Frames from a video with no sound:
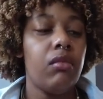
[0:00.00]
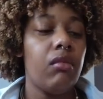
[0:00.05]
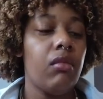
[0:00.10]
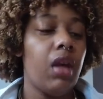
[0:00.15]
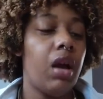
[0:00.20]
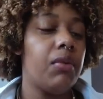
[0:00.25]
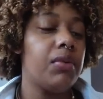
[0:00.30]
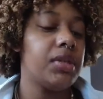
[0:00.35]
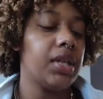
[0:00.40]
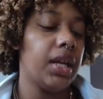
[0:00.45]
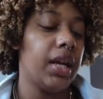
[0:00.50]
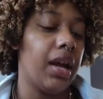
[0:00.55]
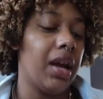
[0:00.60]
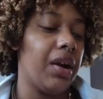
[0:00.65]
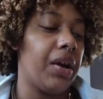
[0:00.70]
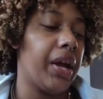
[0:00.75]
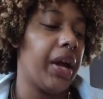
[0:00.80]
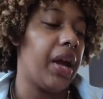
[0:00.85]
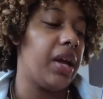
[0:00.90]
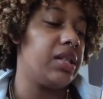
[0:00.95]
I was like, yeah,
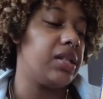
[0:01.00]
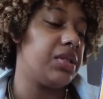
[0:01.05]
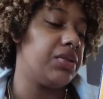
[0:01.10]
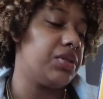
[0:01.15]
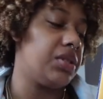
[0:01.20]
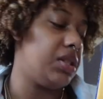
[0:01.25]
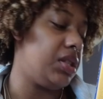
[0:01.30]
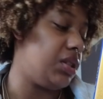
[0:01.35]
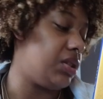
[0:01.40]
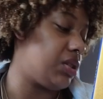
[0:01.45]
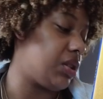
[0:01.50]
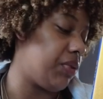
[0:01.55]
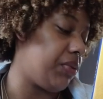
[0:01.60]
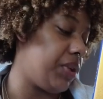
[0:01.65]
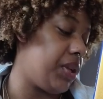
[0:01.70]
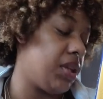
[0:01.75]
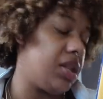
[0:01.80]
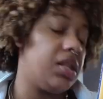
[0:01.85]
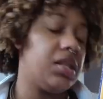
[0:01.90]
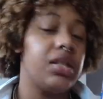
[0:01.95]
okay, I seriously need to start
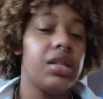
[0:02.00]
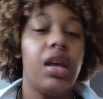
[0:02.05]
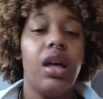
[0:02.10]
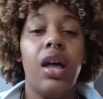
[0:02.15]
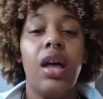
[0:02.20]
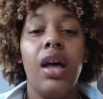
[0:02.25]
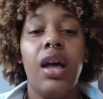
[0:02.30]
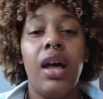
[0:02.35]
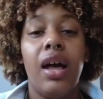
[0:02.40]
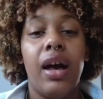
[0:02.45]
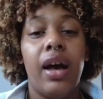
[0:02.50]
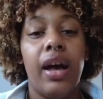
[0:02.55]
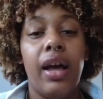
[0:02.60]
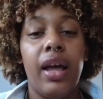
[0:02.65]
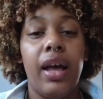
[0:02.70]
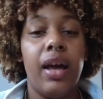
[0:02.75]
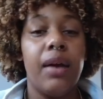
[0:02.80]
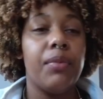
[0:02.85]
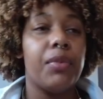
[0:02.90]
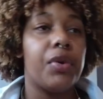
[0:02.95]
reading this. I am